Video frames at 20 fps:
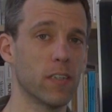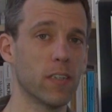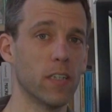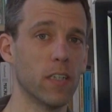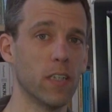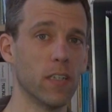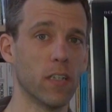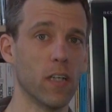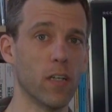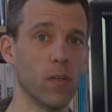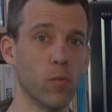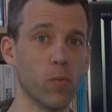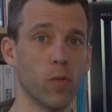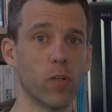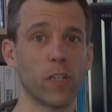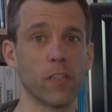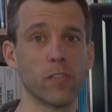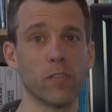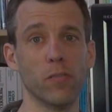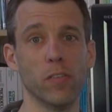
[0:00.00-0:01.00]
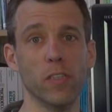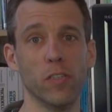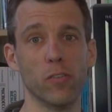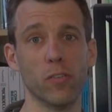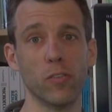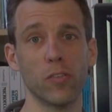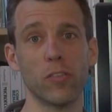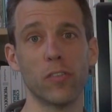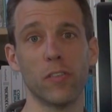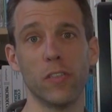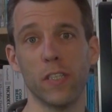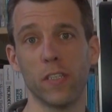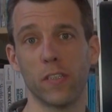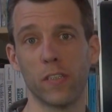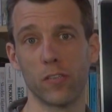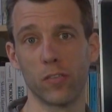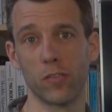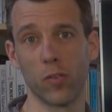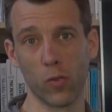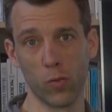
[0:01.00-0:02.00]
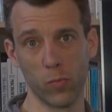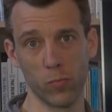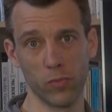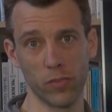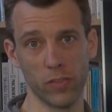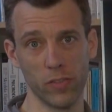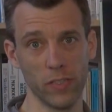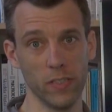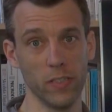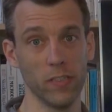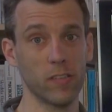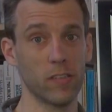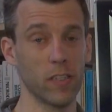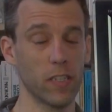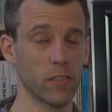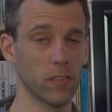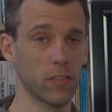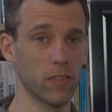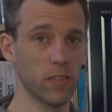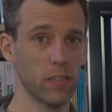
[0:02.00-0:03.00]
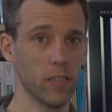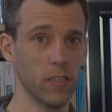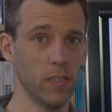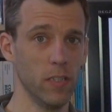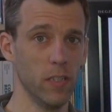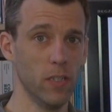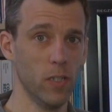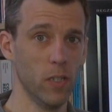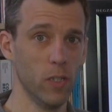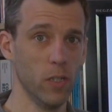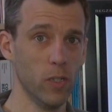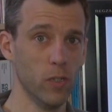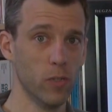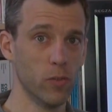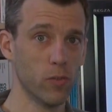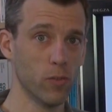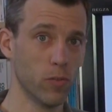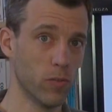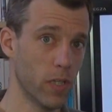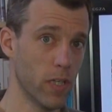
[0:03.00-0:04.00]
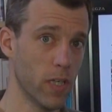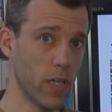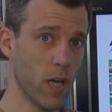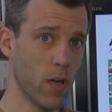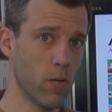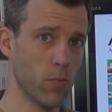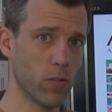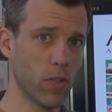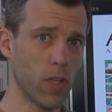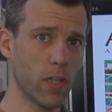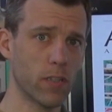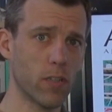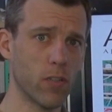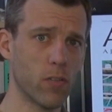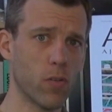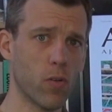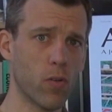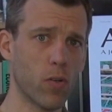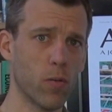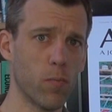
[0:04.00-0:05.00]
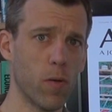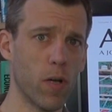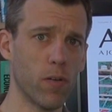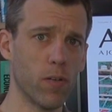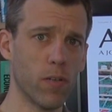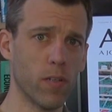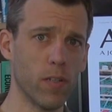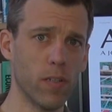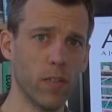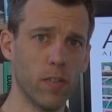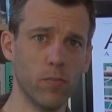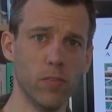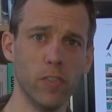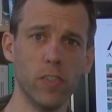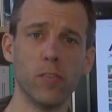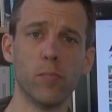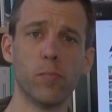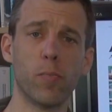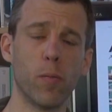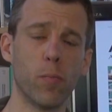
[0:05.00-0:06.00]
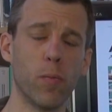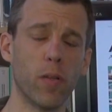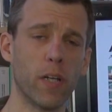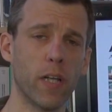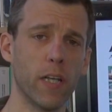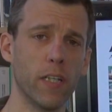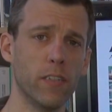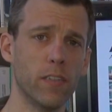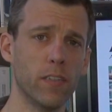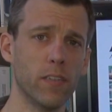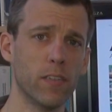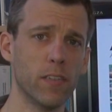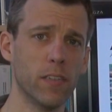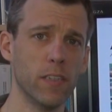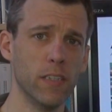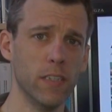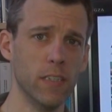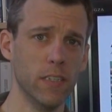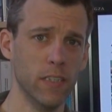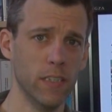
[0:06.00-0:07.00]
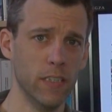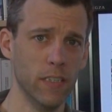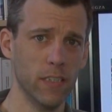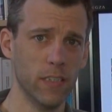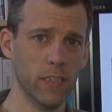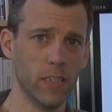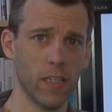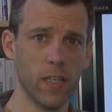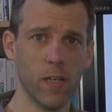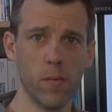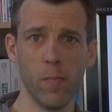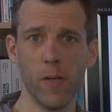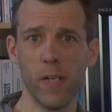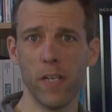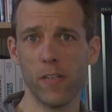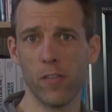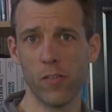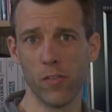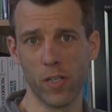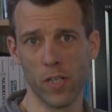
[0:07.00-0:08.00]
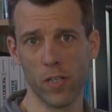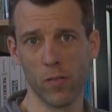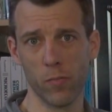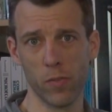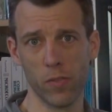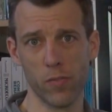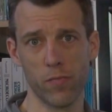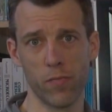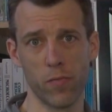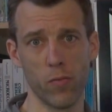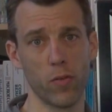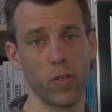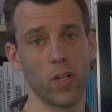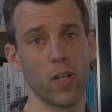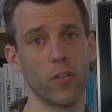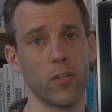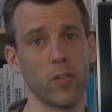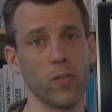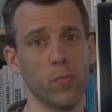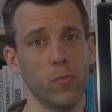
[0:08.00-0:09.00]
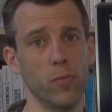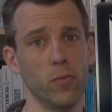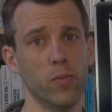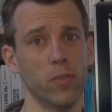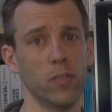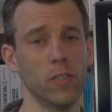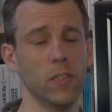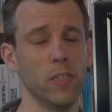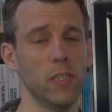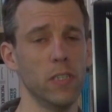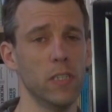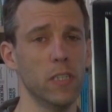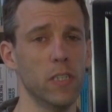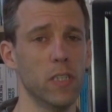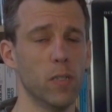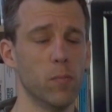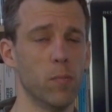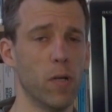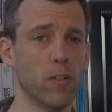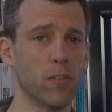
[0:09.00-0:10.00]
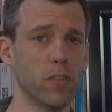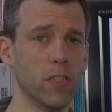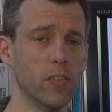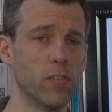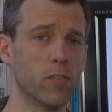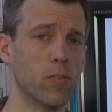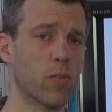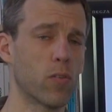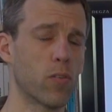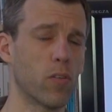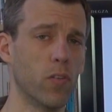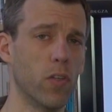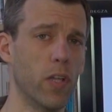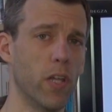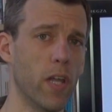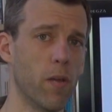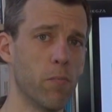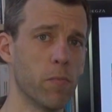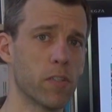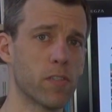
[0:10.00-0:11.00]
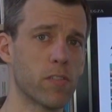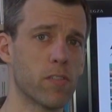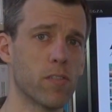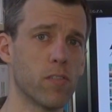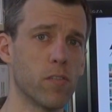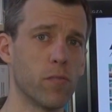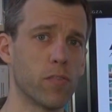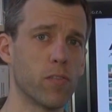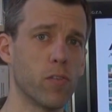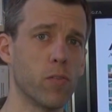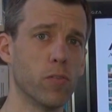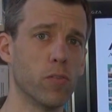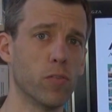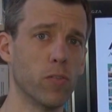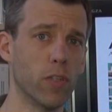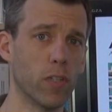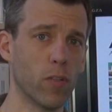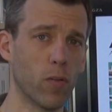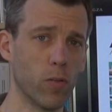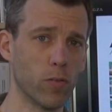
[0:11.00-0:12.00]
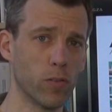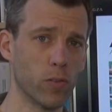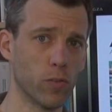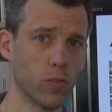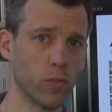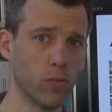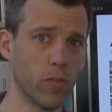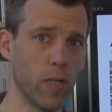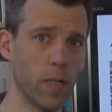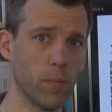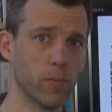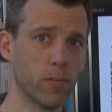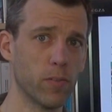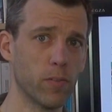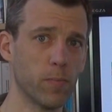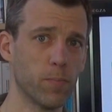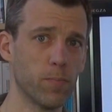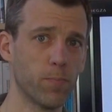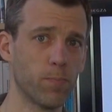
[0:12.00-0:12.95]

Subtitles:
and I work as a researcher here at the Stockholm Resilience Center. Today I would like to talk about a recent publication that I made together with Floriane de Boer about the historical dynamics of social ecological traps.